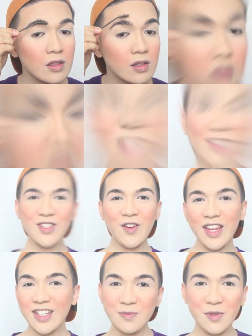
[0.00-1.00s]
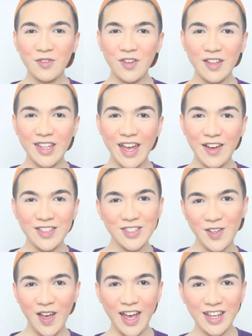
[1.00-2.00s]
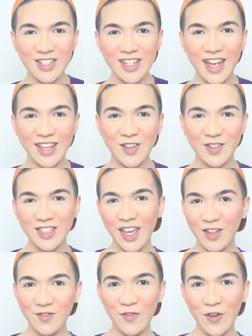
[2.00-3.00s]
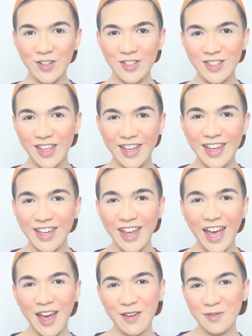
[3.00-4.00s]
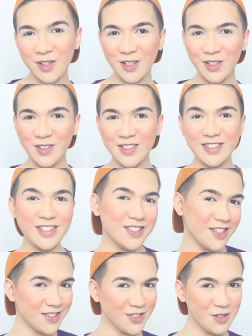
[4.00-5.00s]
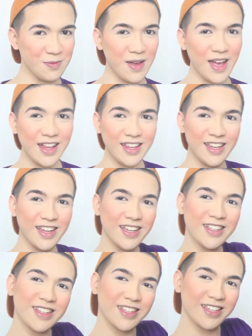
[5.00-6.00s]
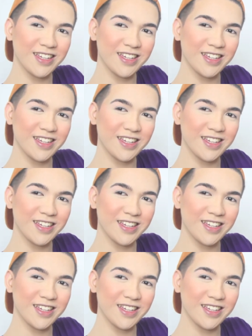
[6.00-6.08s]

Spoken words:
So let's move on now to eyeshadows. And for today, I'm gonna use the sister palette,